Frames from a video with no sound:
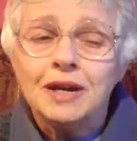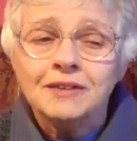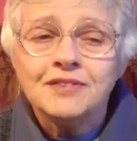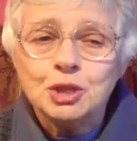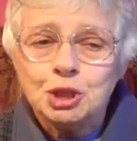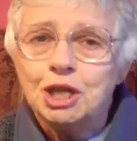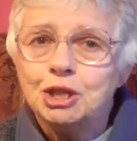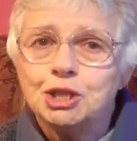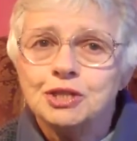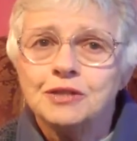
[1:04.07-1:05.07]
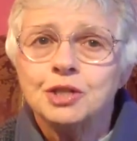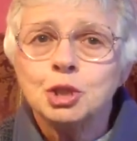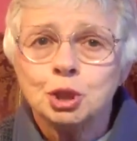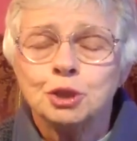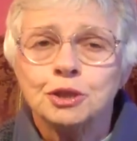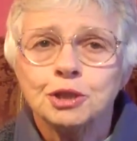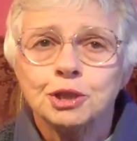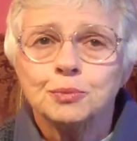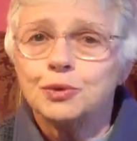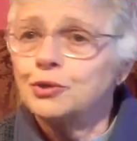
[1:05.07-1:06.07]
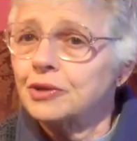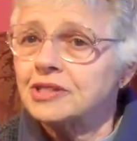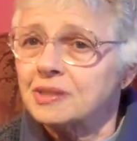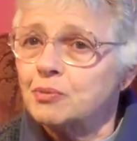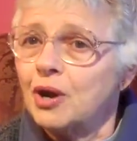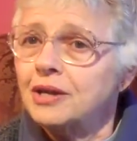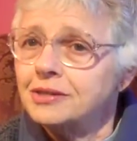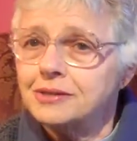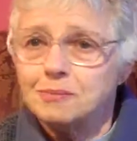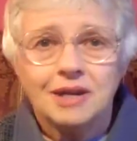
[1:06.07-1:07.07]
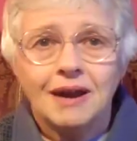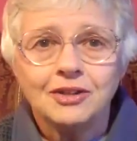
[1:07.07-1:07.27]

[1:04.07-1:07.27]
none of the changes in the church were a surprise to me.